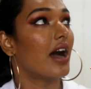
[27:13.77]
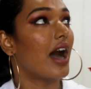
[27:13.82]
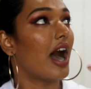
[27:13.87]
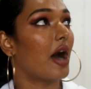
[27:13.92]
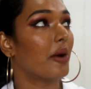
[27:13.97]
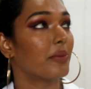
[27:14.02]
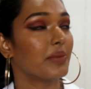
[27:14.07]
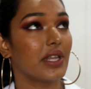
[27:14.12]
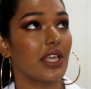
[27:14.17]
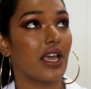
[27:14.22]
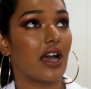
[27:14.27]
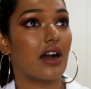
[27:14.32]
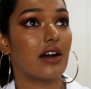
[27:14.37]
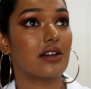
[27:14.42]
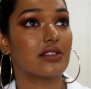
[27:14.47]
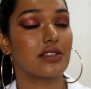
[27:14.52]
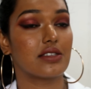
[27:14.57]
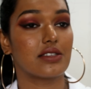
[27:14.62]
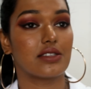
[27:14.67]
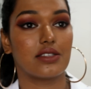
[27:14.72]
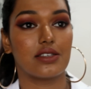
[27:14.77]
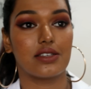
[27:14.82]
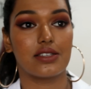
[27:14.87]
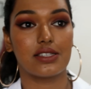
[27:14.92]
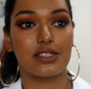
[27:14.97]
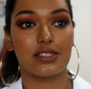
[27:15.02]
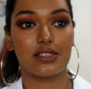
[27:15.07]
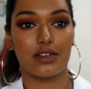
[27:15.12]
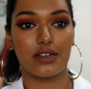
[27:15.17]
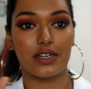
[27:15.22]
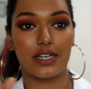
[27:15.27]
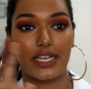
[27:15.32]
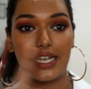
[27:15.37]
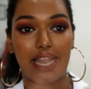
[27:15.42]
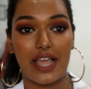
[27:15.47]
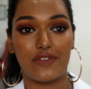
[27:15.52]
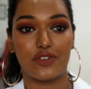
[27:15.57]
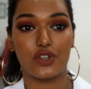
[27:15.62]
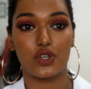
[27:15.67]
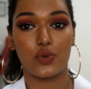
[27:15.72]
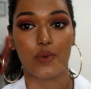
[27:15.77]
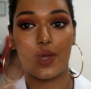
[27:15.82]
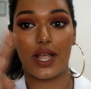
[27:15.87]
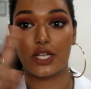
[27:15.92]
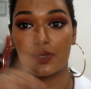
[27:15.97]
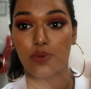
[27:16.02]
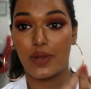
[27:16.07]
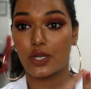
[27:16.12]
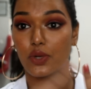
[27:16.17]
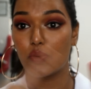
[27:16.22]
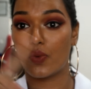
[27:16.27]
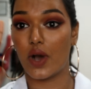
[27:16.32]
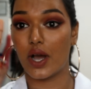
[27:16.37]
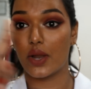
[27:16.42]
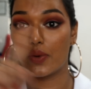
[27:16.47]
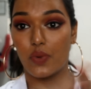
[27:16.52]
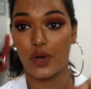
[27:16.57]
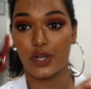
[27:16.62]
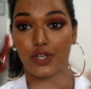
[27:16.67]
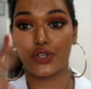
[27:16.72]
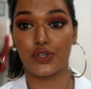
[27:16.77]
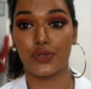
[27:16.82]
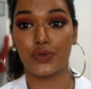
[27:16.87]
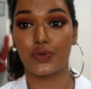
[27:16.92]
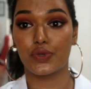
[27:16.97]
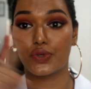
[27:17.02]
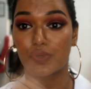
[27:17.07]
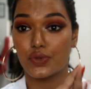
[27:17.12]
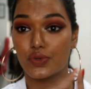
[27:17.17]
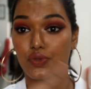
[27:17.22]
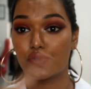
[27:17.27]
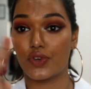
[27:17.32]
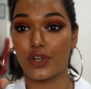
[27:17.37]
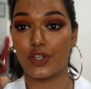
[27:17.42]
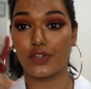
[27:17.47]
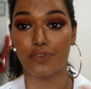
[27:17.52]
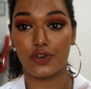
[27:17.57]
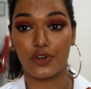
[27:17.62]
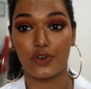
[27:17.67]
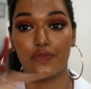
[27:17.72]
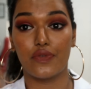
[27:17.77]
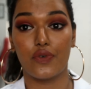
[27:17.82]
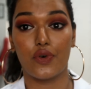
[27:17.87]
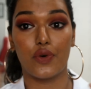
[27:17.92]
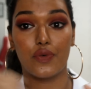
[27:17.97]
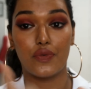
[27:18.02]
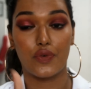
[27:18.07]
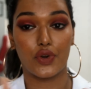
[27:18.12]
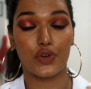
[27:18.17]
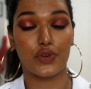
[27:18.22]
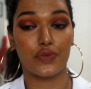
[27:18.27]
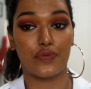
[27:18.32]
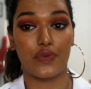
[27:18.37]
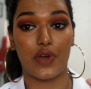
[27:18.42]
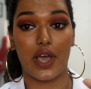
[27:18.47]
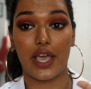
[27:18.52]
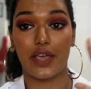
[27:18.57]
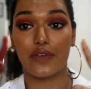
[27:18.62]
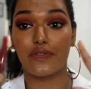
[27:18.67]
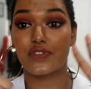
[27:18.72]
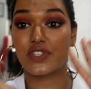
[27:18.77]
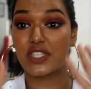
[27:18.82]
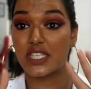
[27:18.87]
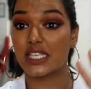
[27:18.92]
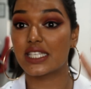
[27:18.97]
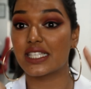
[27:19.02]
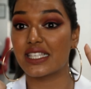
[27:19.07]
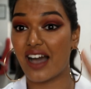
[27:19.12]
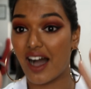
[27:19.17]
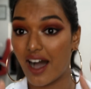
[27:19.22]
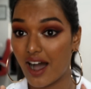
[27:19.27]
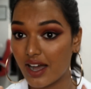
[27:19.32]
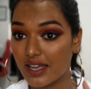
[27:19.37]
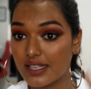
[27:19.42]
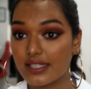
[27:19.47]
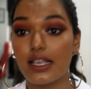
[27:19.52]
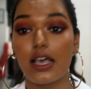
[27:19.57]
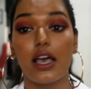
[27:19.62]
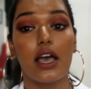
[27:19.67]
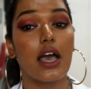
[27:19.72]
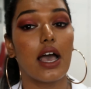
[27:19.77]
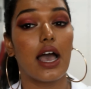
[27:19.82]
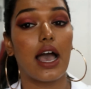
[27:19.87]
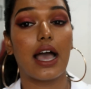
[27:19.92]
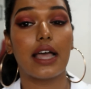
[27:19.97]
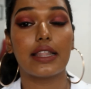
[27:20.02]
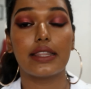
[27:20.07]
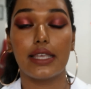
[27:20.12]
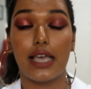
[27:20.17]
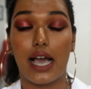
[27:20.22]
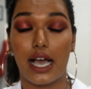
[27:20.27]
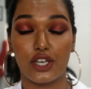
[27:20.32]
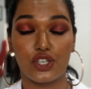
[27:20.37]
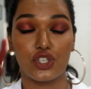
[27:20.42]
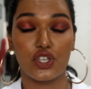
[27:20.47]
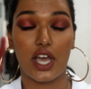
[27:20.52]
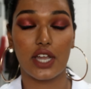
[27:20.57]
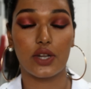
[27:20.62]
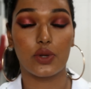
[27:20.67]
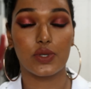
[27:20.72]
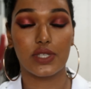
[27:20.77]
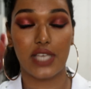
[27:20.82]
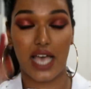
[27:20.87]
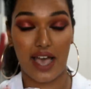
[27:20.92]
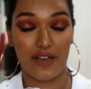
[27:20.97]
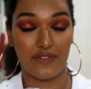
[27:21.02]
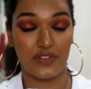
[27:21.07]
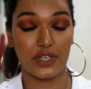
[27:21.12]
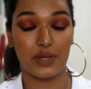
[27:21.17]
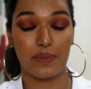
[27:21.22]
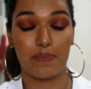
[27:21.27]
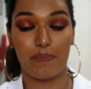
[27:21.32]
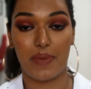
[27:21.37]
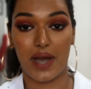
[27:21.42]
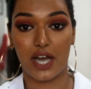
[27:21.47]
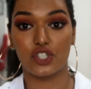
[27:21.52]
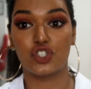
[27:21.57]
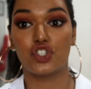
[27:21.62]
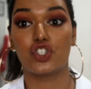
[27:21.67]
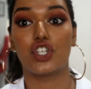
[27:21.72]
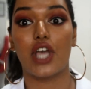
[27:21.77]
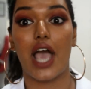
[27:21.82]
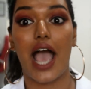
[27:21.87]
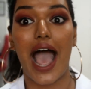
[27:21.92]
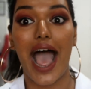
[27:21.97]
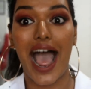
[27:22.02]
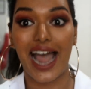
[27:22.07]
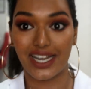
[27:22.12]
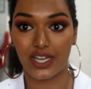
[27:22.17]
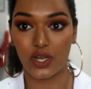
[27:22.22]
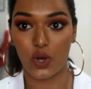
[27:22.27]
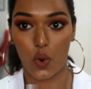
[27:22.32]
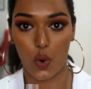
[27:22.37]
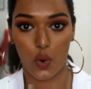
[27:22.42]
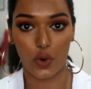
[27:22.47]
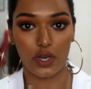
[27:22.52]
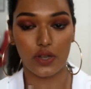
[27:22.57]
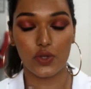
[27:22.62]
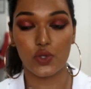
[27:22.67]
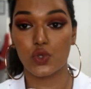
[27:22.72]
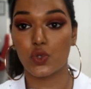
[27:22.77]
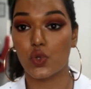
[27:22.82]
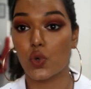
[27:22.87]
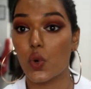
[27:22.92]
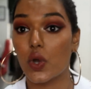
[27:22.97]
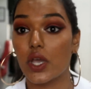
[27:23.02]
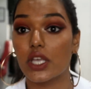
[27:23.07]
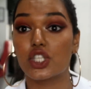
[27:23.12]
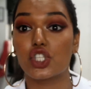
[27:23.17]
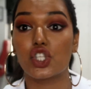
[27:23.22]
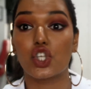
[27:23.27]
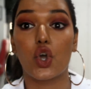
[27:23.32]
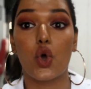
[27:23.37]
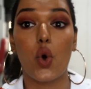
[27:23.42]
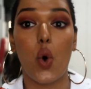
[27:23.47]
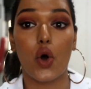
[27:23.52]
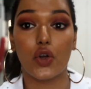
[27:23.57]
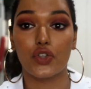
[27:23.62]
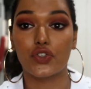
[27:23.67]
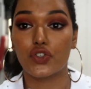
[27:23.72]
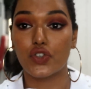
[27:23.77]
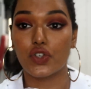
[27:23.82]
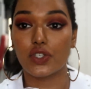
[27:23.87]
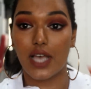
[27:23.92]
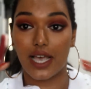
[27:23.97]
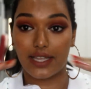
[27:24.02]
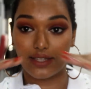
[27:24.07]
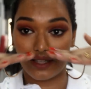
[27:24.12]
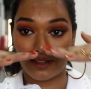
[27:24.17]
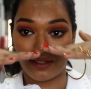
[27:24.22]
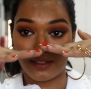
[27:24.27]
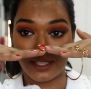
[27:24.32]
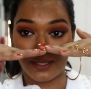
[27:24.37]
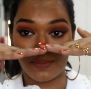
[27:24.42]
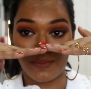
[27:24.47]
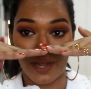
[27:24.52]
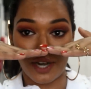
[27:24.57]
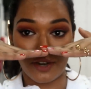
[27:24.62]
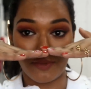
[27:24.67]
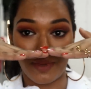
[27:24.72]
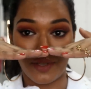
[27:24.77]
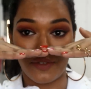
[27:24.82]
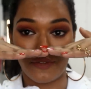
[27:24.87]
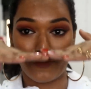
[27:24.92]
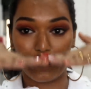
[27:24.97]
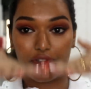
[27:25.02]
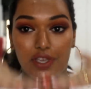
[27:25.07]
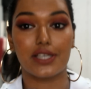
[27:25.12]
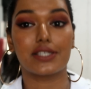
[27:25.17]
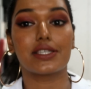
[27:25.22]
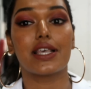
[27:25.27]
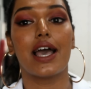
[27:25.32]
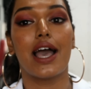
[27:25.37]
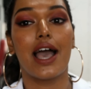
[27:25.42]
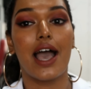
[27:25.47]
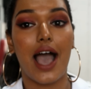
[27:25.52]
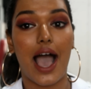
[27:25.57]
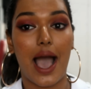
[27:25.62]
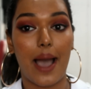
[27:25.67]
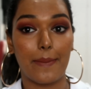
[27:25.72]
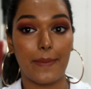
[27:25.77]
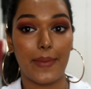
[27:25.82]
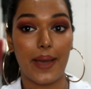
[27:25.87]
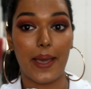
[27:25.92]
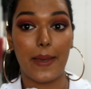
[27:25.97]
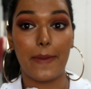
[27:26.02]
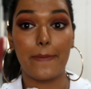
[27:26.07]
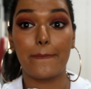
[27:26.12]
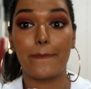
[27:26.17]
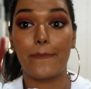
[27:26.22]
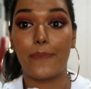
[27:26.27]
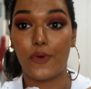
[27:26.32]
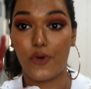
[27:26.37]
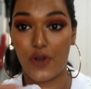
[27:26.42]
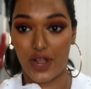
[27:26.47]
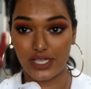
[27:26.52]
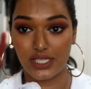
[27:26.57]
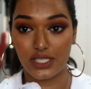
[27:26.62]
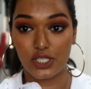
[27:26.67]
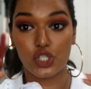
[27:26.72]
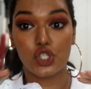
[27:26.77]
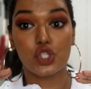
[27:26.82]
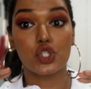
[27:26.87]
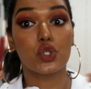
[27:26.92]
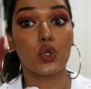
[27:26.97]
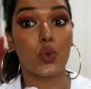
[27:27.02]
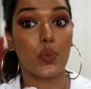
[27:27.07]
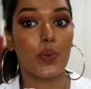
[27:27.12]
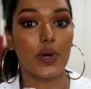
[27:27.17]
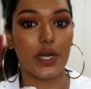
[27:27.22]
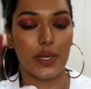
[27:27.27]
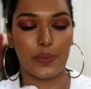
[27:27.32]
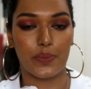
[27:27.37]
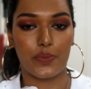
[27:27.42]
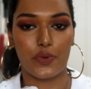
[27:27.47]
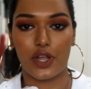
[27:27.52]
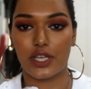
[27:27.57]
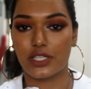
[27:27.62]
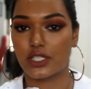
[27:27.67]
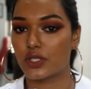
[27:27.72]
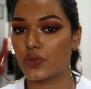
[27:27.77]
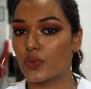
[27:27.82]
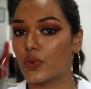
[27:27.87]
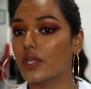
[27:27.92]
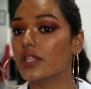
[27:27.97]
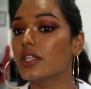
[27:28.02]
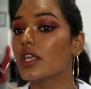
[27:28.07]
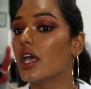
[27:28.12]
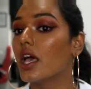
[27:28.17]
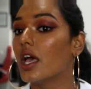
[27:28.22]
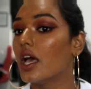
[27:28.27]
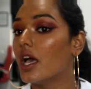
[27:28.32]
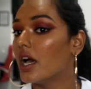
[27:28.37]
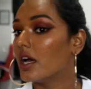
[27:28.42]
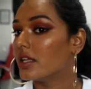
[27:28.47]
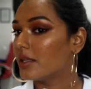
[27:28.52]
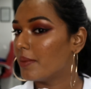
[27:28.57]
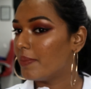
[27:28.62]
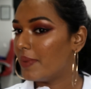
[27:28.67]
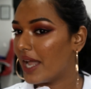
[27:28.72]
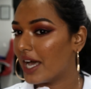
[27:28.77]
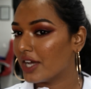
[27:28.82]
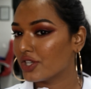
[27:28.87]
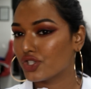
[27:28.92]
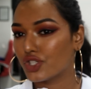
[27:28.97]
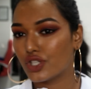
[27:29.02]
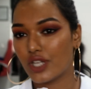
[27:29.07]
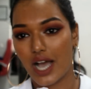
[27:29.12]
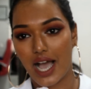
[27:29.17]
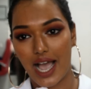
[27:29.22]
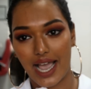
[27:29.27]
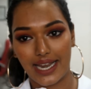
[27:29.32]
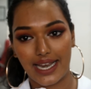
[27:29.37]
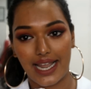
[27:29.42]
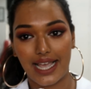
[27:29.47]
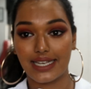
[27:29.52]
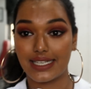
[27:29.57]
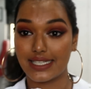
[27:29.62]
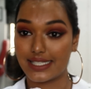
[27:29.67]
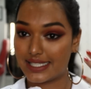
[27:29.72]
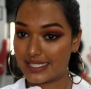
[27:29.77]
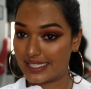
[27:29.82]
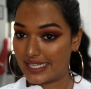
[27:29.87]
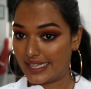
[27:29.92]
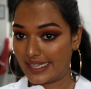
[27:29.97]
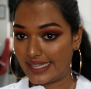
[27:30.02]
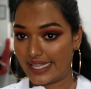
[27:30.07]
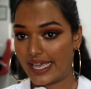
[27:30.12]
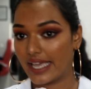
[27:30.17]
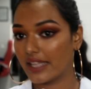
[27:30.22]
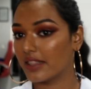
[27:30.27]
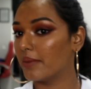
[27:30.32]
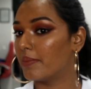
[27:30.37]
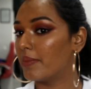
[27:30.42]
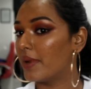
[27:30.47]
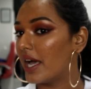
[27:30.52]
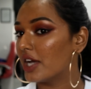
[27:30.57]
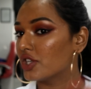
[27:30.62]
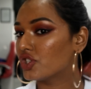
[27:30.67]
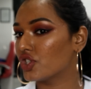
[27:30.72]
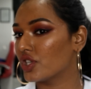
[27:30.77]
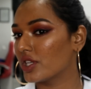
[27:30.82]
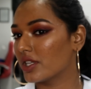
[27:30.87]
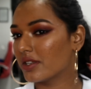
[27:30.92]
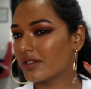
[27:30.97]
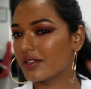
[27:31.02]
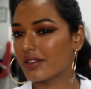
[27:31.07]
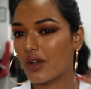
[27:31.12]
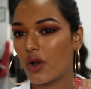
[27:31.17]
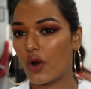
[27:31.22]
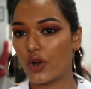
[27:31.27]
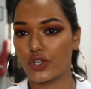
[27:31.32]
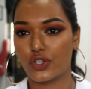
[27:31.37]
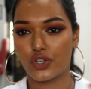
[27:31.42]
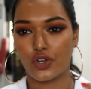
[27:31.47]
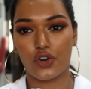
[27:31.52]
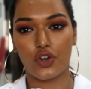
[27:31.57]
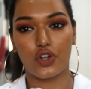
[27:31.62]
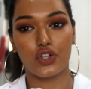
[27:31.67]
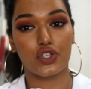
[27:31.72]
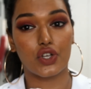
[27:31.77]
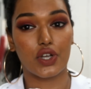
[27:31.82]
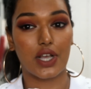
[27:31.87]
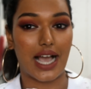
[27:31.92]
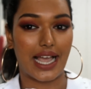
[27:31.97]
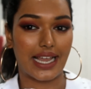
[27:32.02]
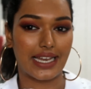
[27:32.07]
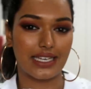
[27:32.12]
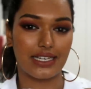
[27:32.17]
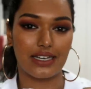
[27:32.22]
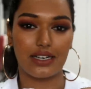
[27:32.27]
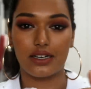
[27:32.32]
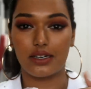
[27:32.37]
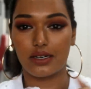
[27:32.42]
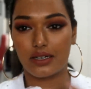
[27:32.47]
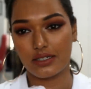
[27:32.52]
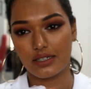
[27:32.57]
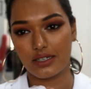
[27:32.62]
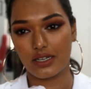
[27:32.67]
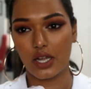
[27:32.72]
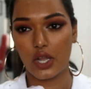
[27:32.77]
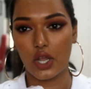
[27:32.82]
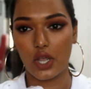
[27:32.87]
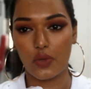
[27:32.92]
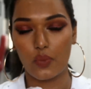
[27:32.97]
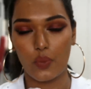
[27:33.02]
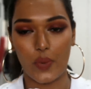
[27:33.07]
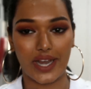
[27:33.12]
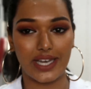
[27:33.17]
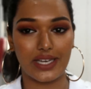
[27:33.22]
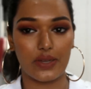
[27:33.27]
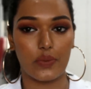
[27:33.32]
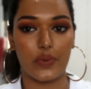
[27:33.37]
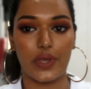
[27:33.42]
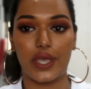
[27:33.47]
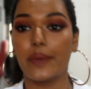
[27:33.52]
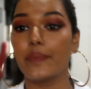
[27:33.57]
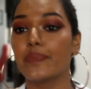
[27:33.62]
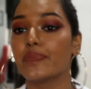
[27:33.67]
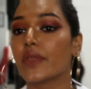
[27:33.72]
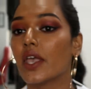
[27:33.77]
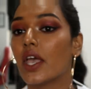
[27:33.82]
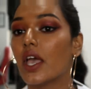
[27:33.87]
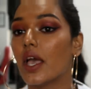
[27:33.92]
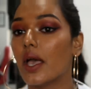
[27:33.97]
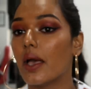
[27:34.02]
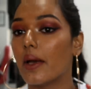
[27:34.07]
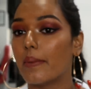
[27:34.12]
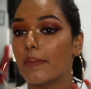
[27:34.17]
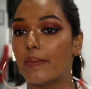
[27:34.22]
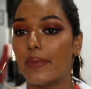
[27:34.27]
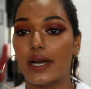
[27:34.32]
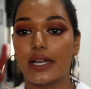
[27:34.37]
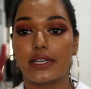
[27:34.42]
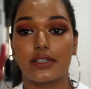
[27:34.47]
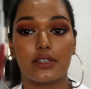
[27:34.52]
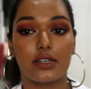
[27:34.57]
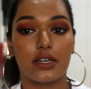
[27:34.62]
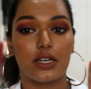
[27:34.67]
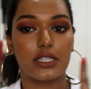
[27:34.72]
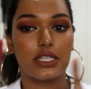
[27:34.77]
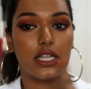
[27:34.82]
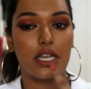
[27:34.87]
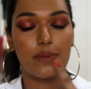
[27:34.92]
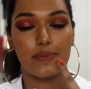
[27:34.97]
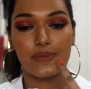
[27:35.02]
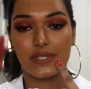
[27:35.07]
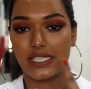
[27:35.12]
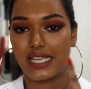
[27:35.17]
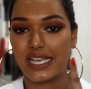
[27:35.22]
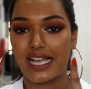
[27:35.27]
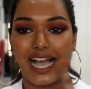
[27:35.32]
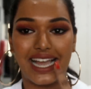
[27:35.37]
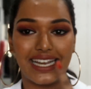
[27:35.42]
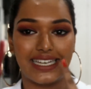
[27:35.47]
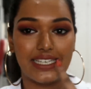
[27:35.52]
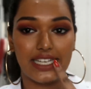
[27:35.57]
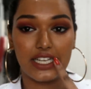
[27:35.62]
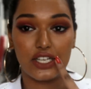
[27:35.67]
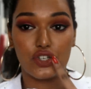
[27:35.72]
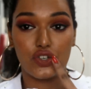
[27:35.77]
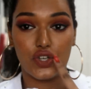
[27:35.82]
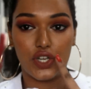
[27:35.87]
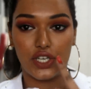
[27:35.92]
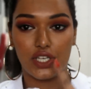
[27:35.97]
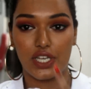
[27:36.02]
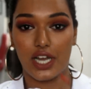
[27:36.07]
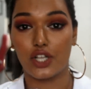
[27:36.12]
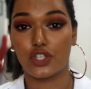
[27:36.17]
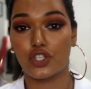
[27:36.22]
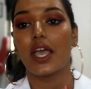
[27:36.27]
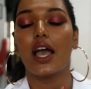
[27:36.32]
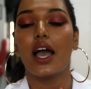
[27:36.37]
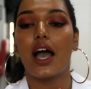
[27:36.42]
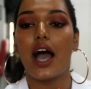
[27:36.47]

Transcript: How many hours is this? 11 to 12, 12 to 1, 1 to 2, 2 to 3, 3 to 4, 4 to 5, 6 hours. And the eyeshadows haven't budged at all. So it's gorgeous. I think this part of my face, I'm impressed, super impressed with. The blush, the highlight is still there. The blush and contour also kind of went away. But the lipstick I did retouch.